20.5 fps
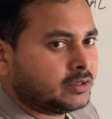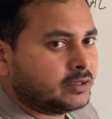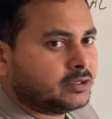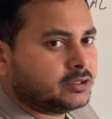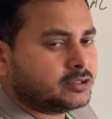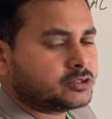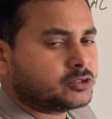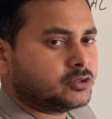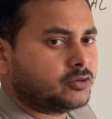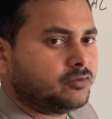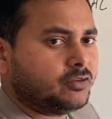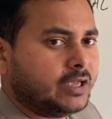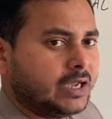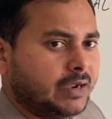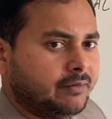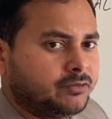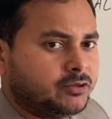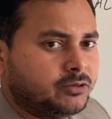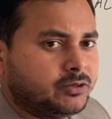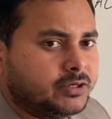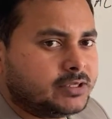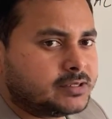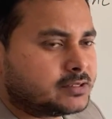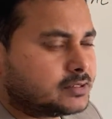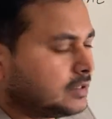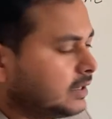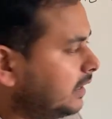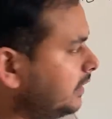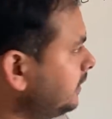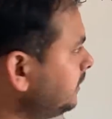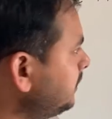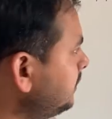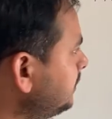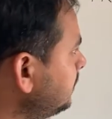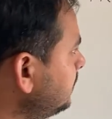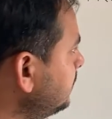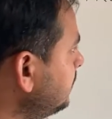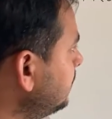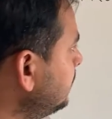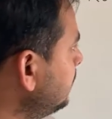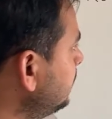So we have to decide
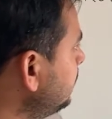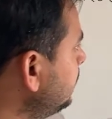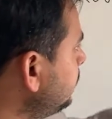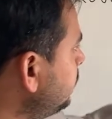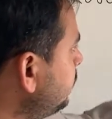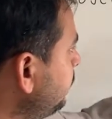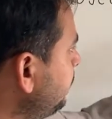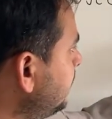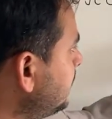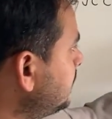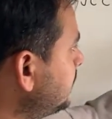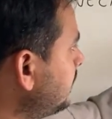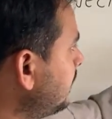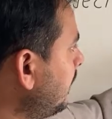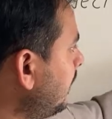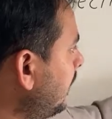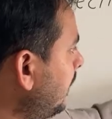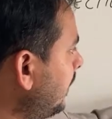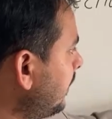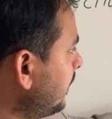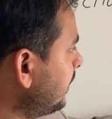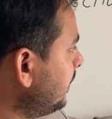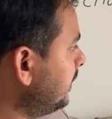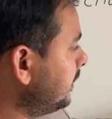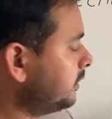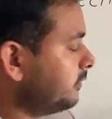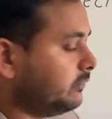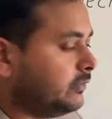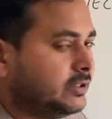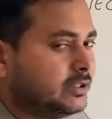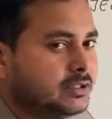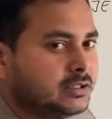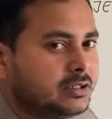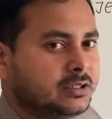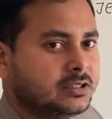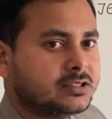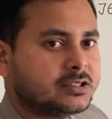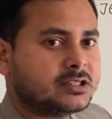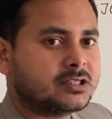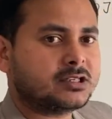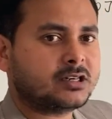to which car it will
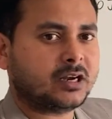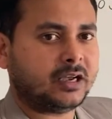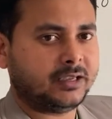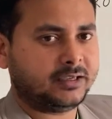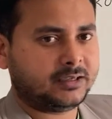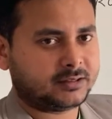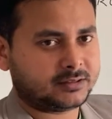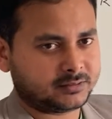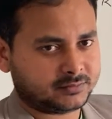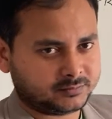strike.